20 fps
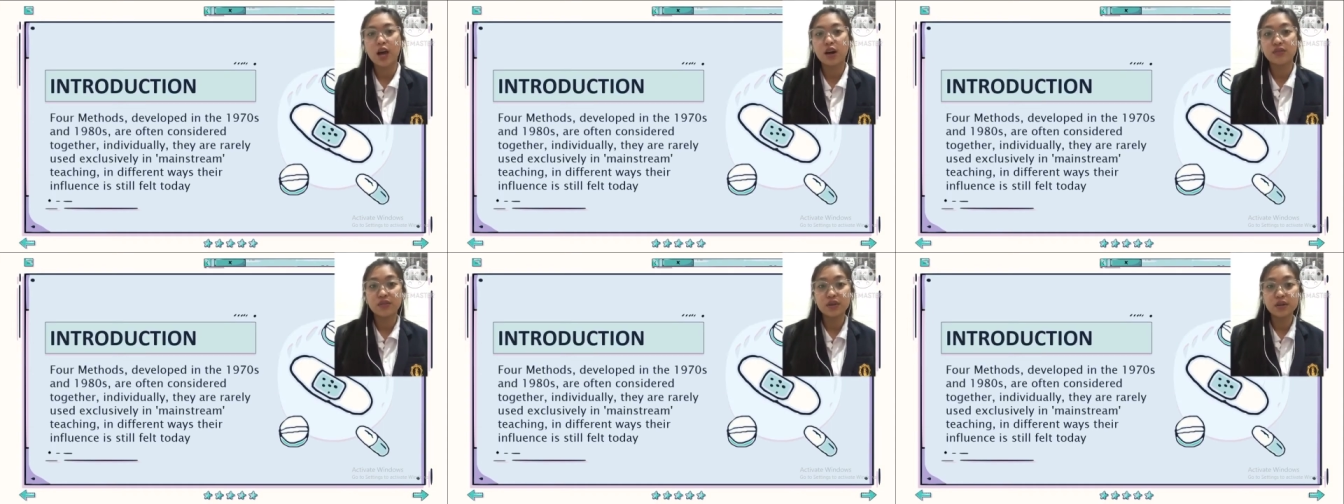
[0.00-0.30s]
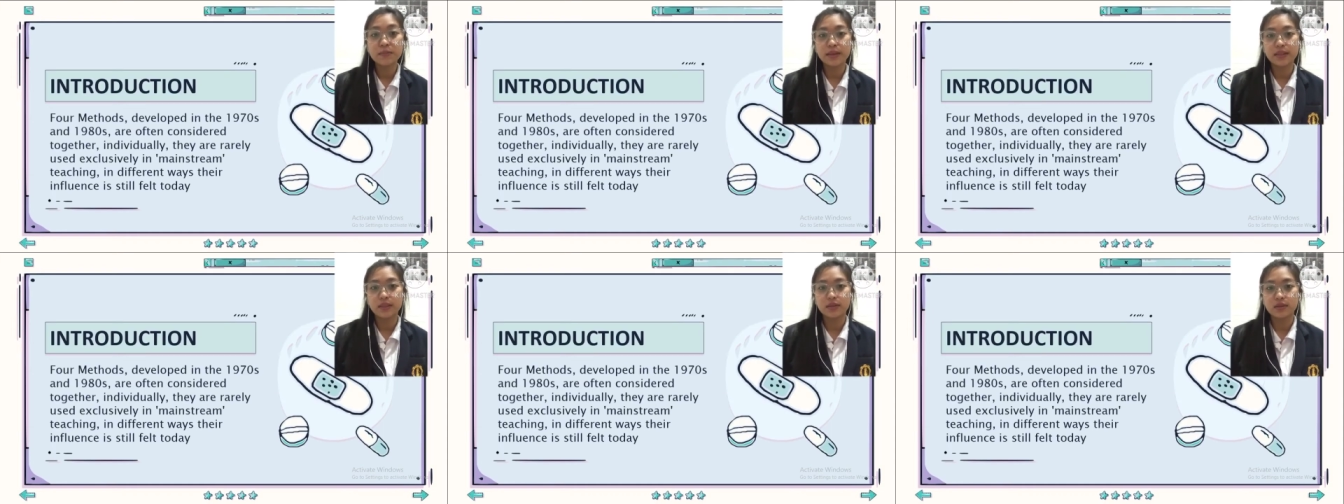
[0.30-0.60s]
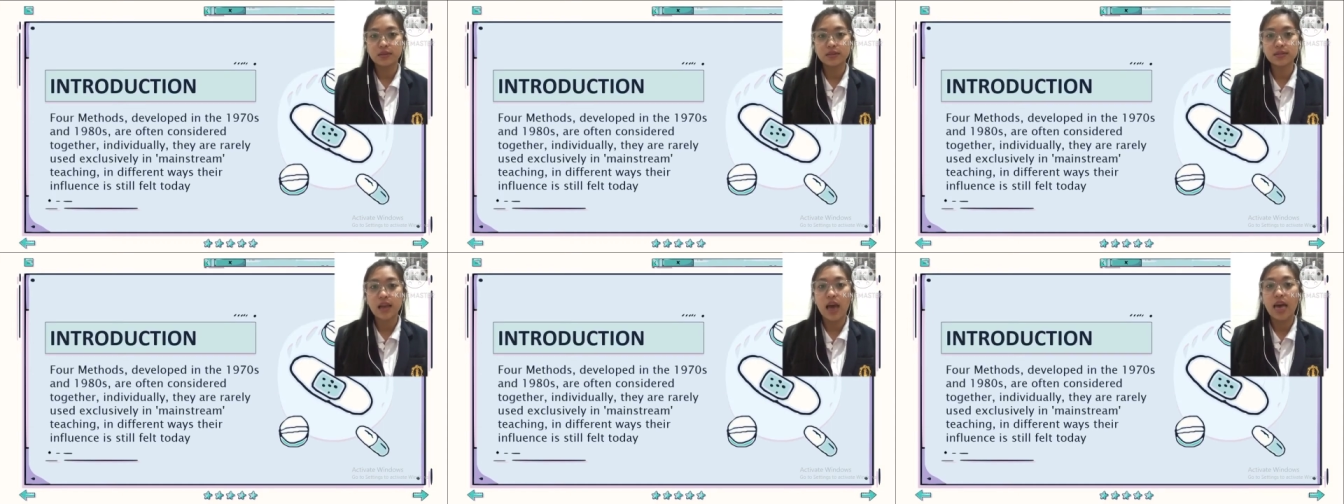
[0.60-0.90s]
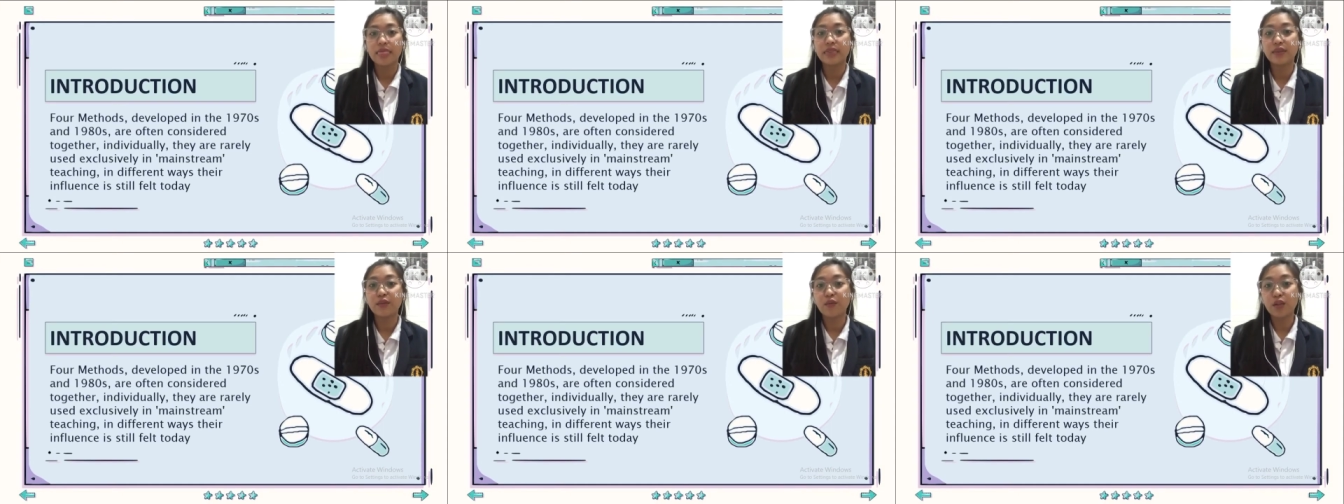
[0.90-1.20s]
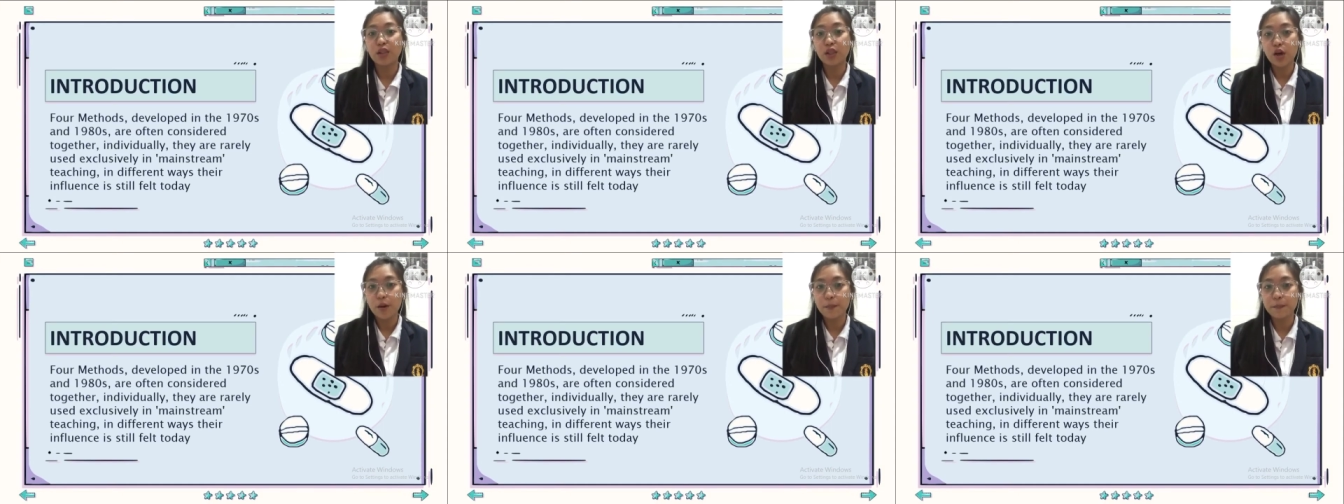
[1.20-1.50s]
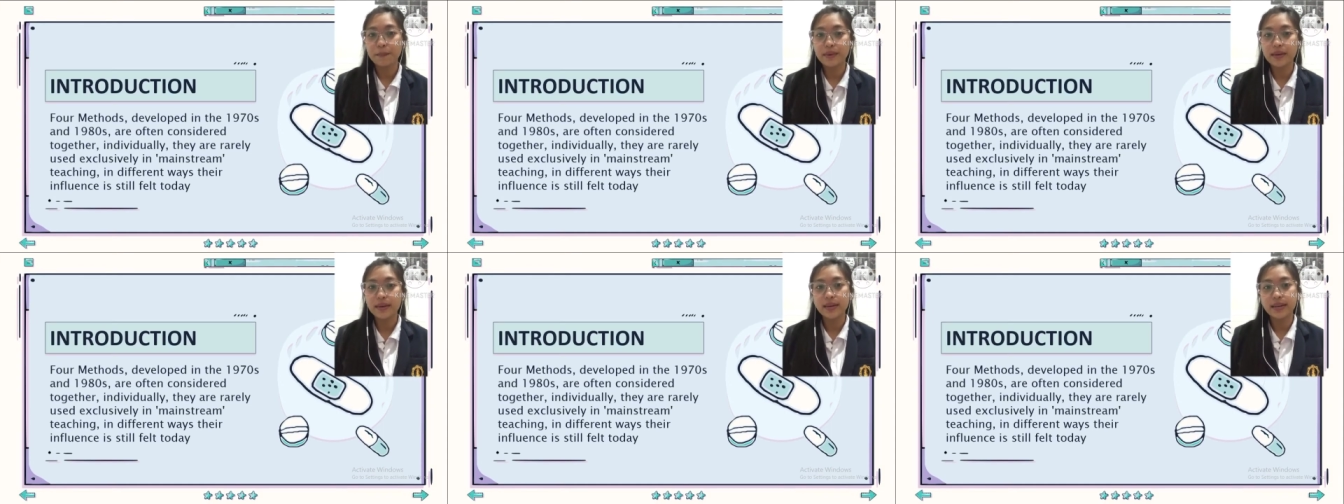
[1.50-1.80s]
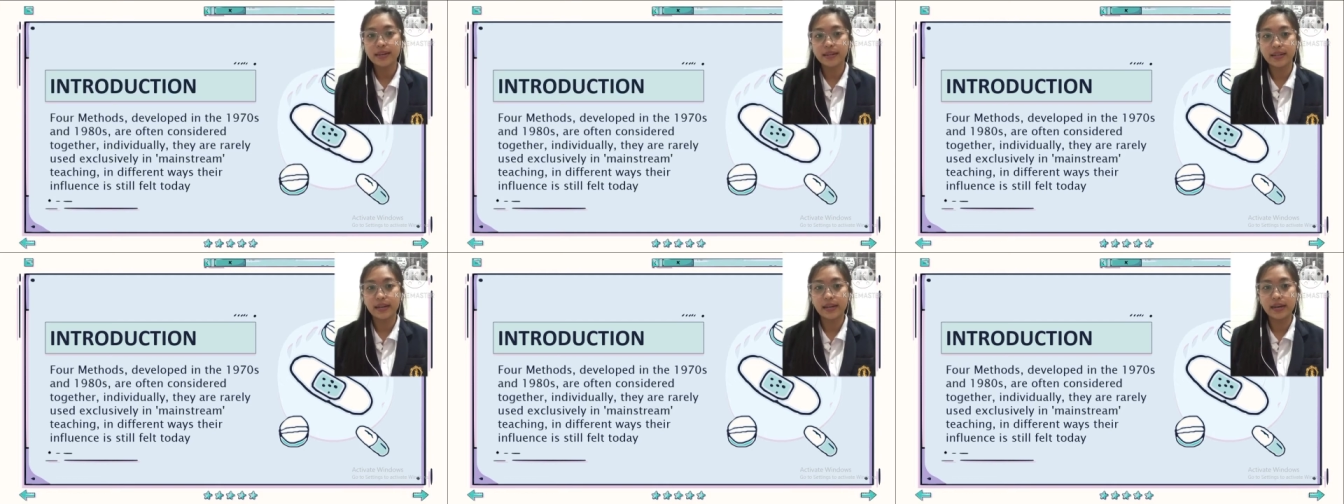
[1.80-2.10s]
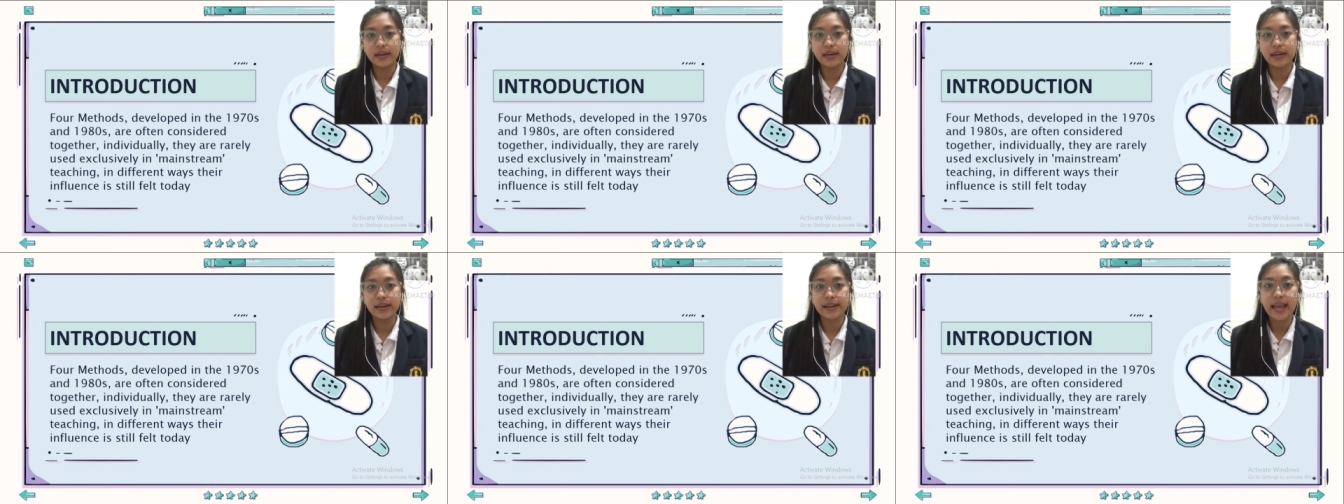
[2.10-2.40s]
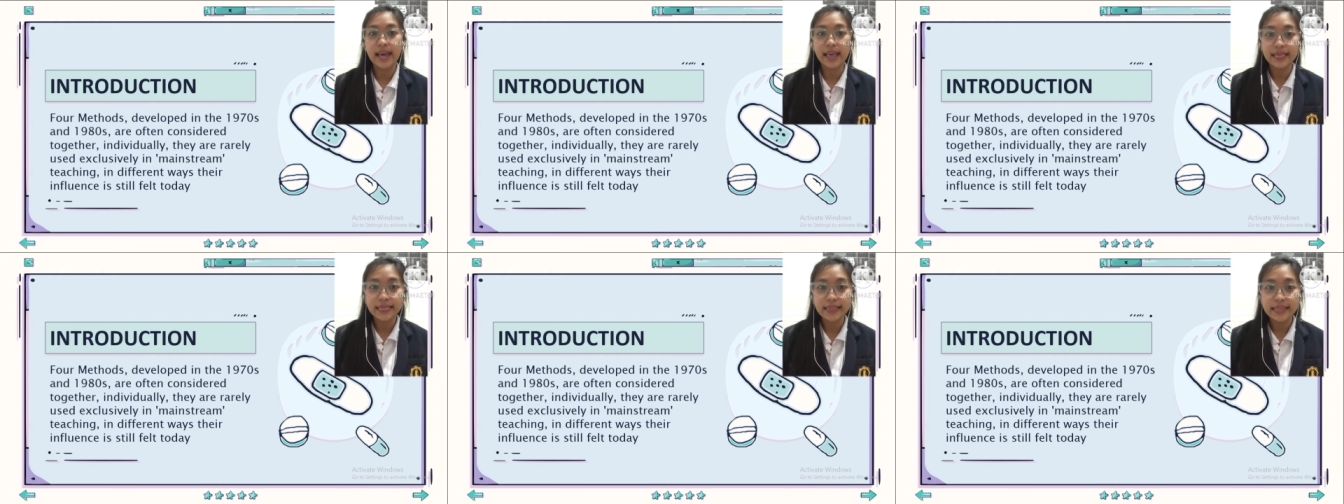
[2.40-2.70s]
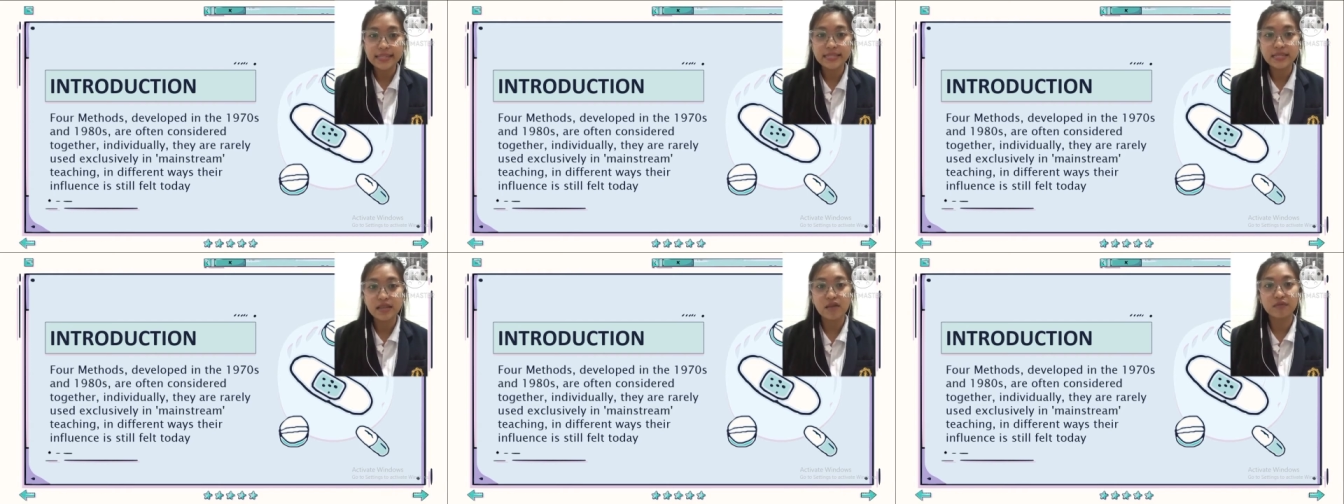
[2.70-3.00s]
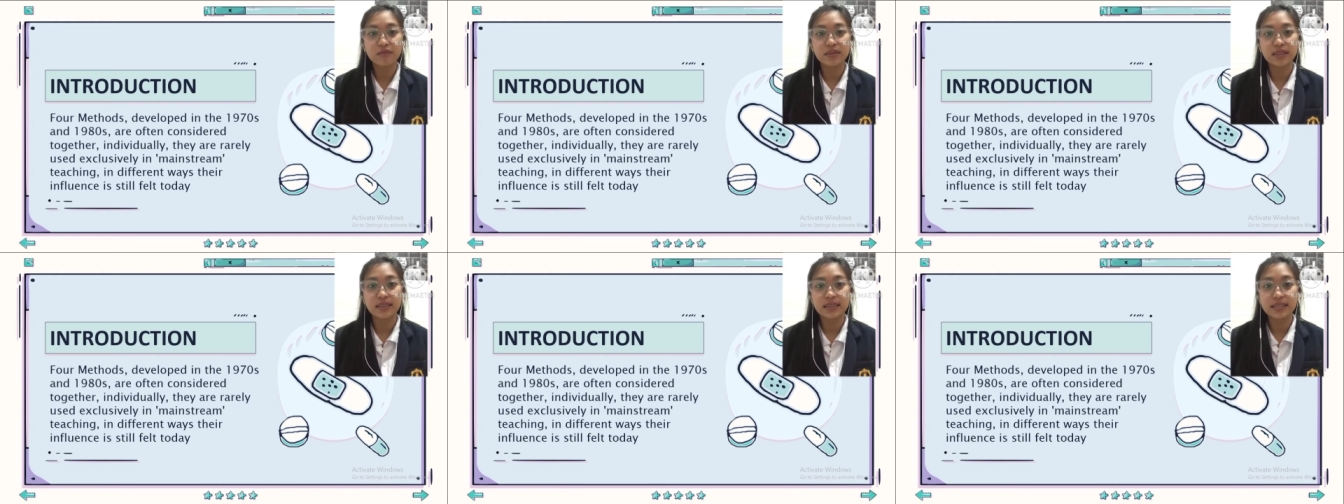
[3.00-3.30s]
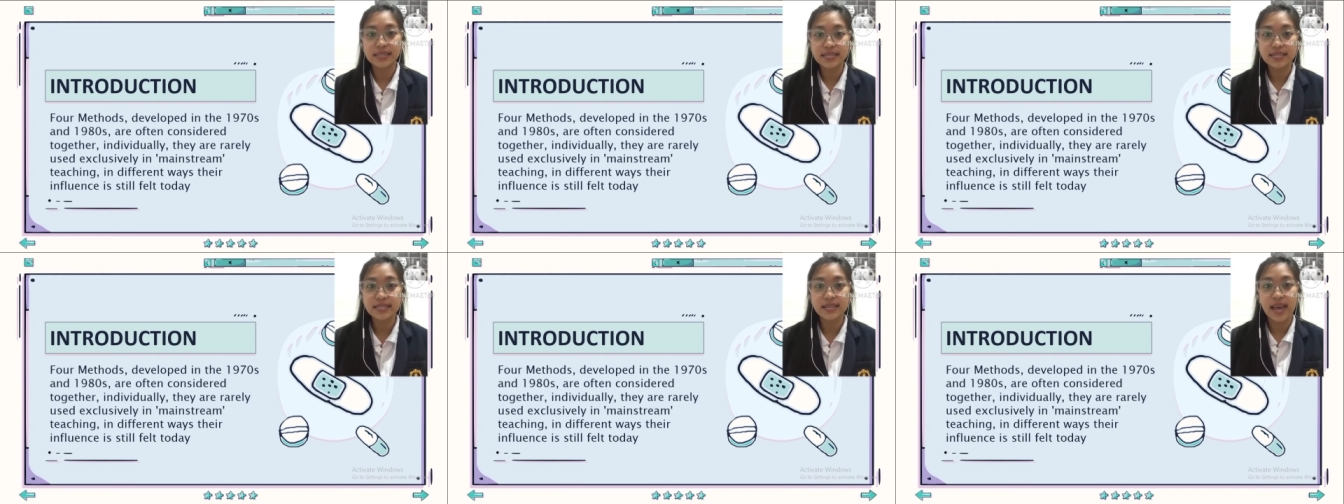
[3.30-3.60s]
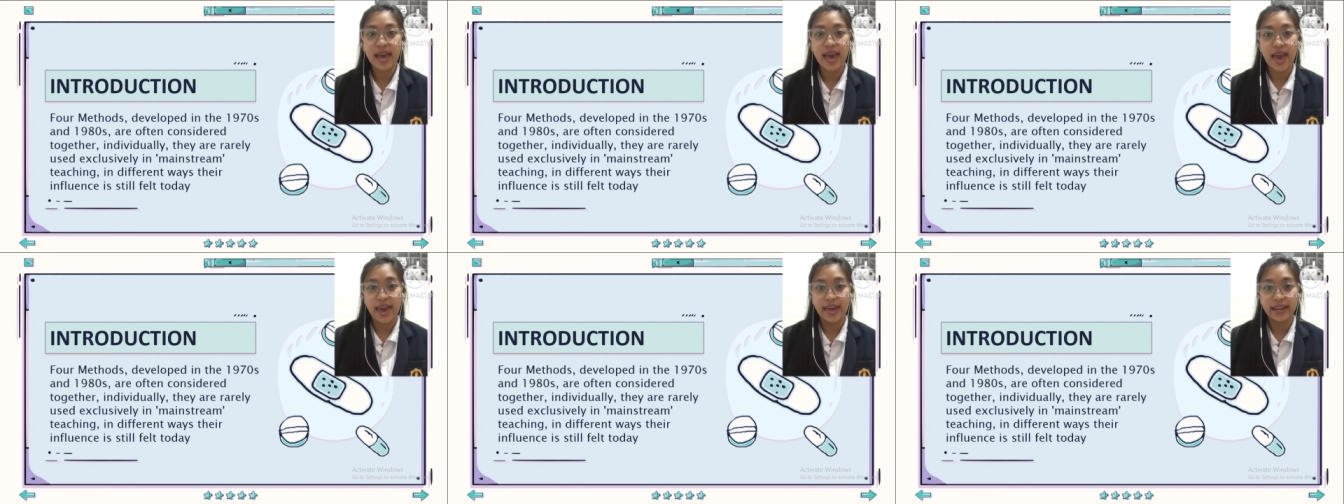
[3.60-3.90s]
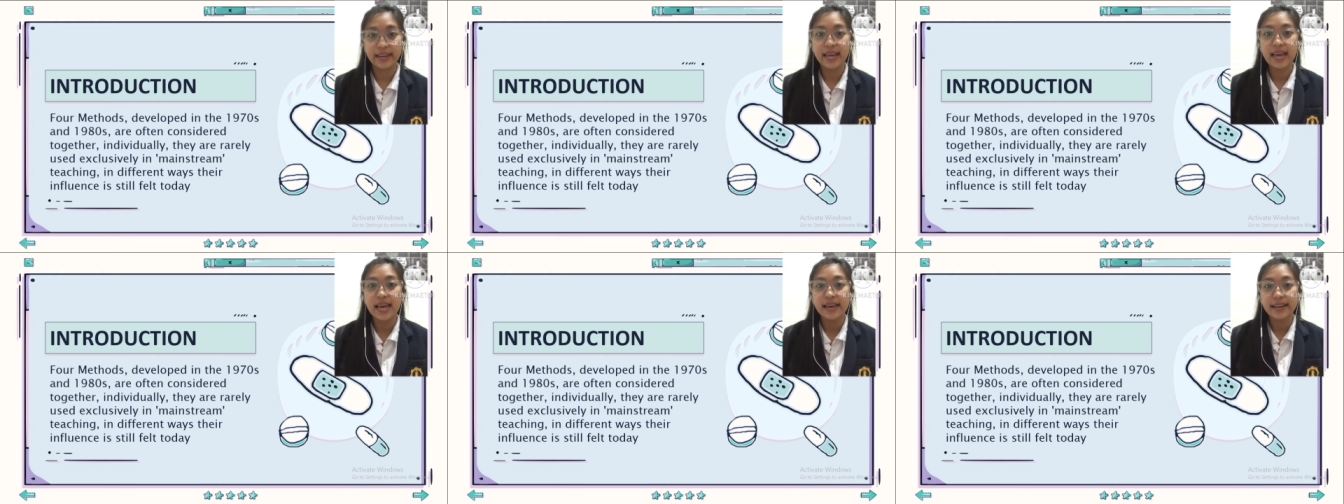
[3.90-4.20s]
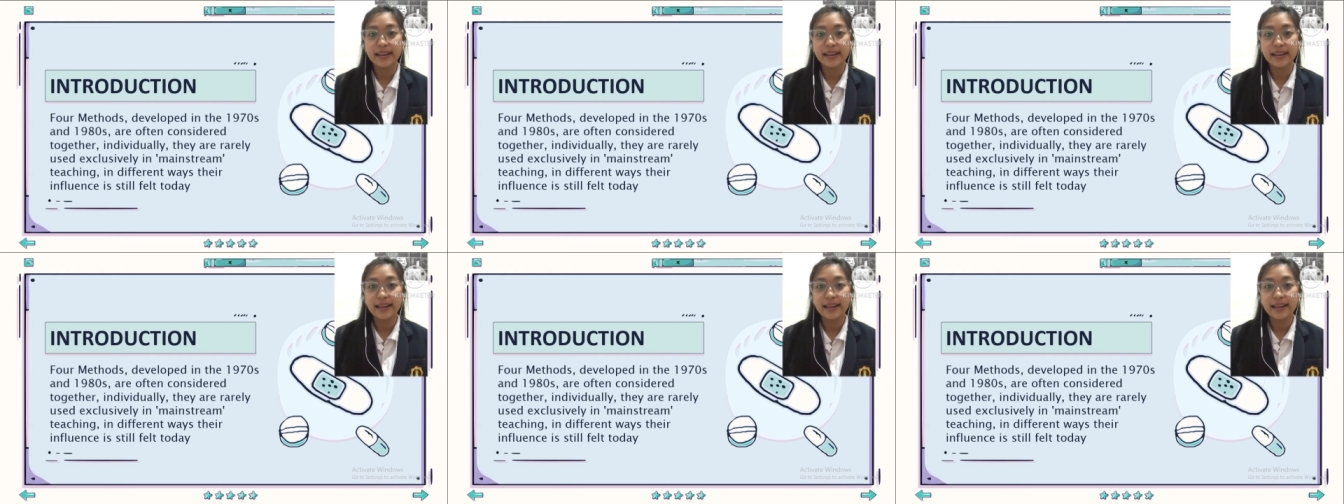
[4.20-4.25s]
For methods developed in the 1970s and